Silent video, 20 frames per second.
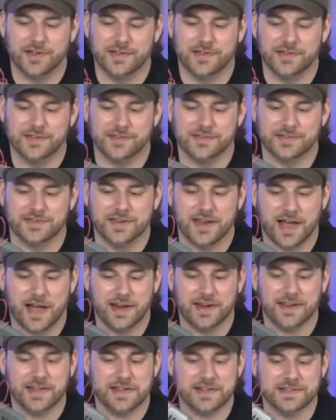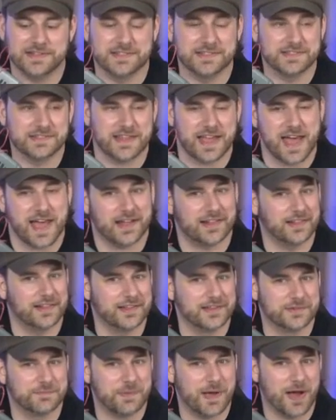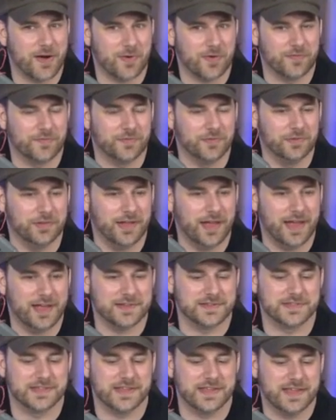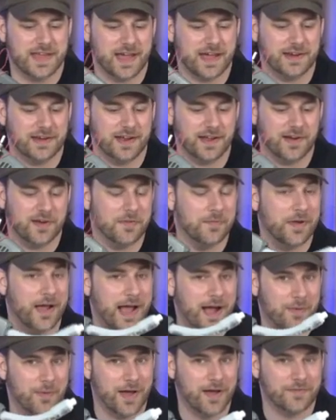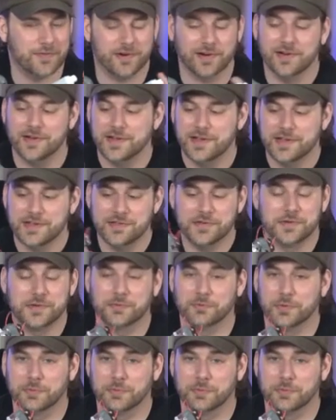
is not exactly as powerful as the Canned Air. However, you can